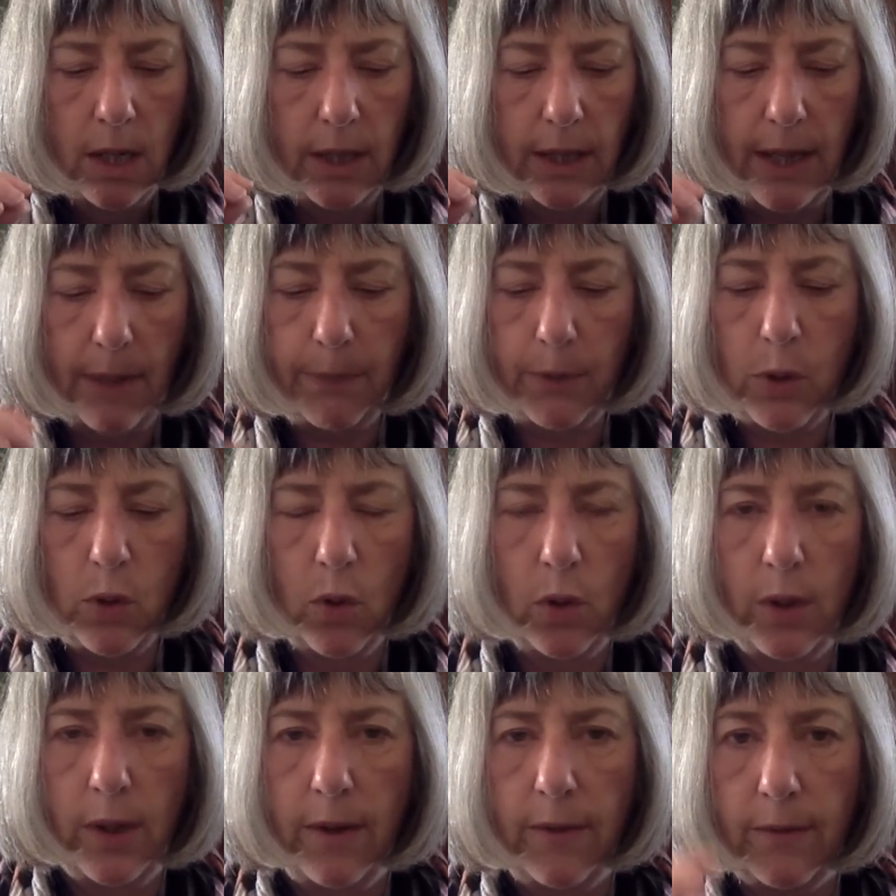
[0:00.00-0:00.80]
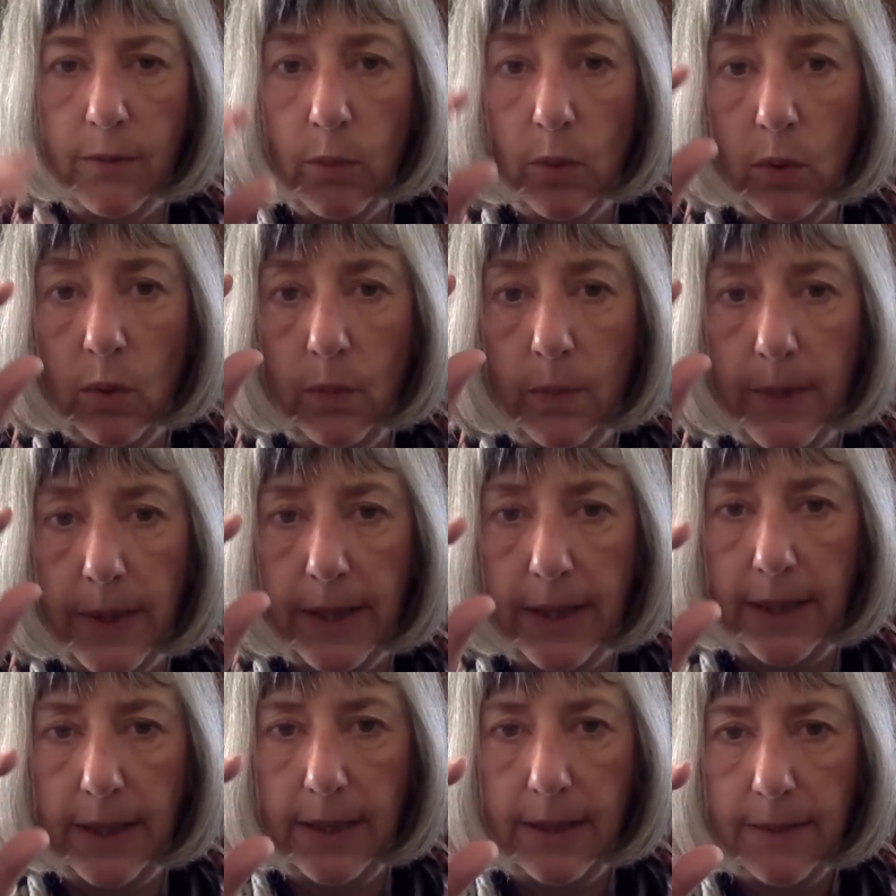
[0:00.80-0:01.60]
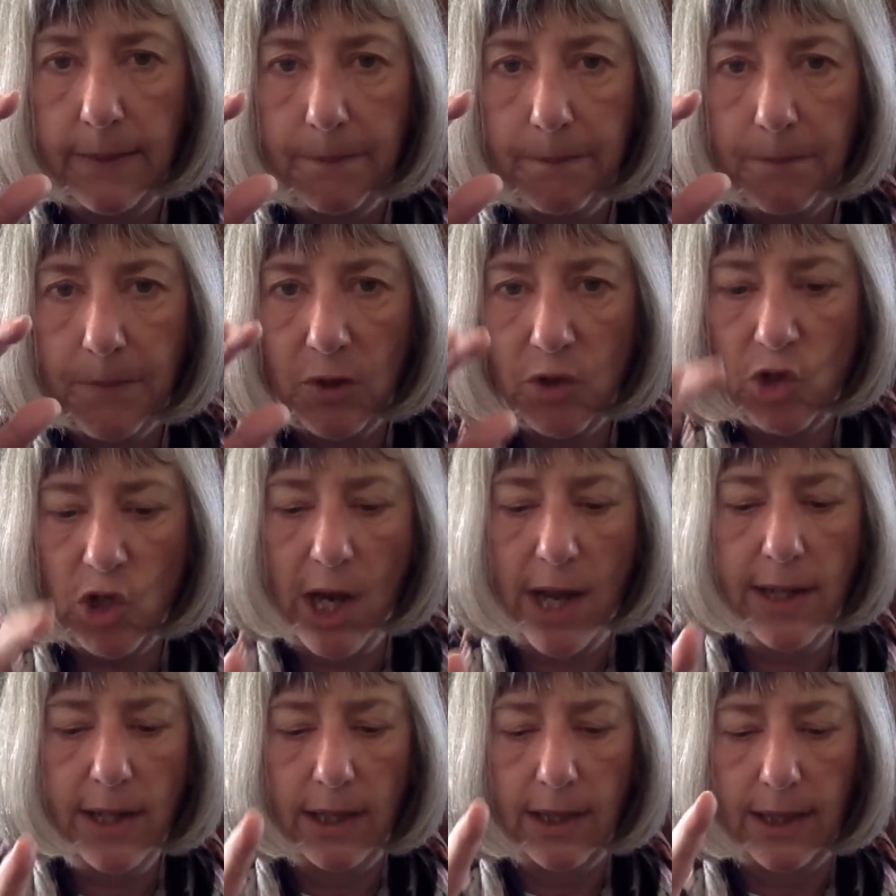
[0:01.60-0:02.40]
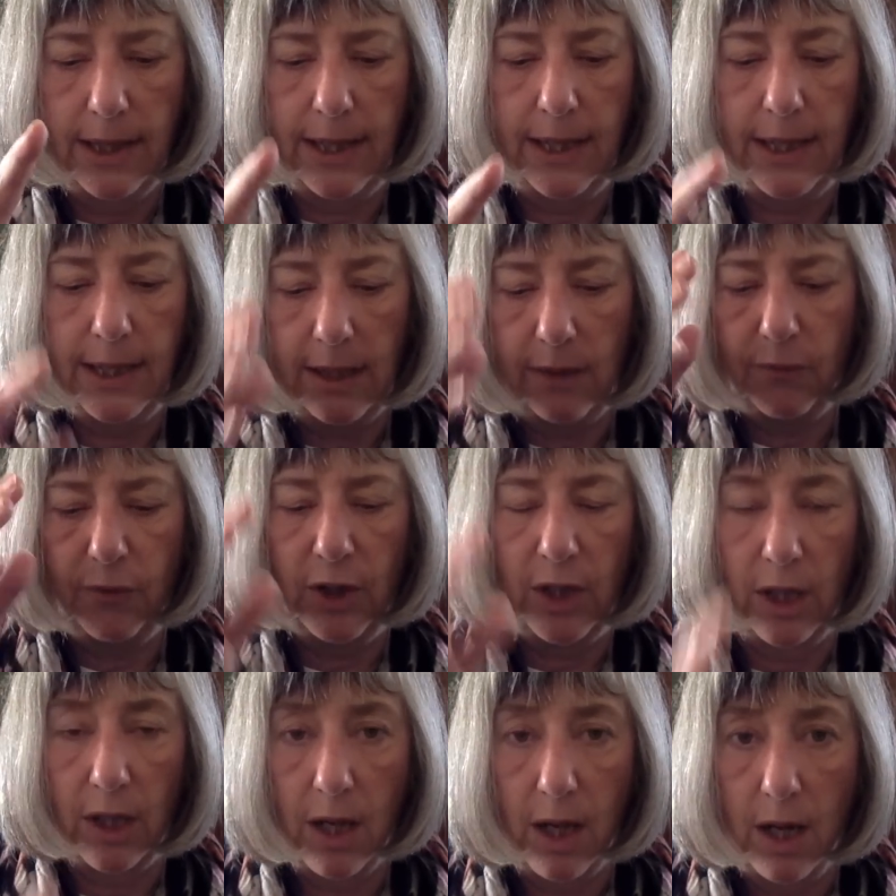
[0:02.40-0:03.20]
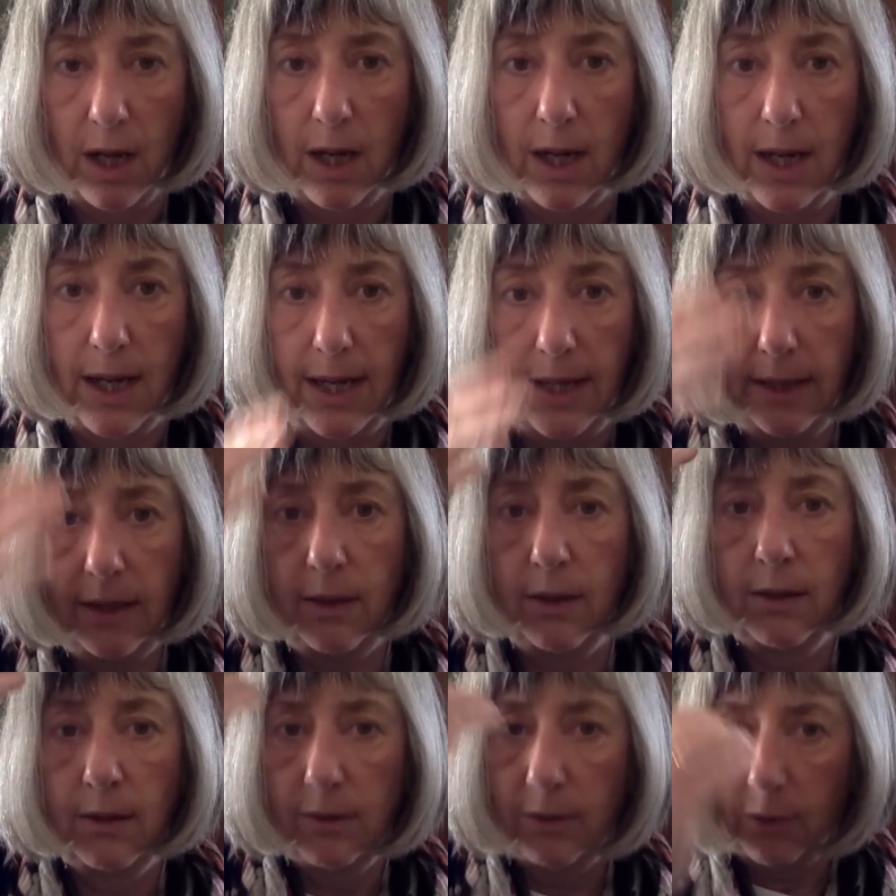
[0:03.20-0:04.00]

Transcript: Capricornians will be channeling, if you like,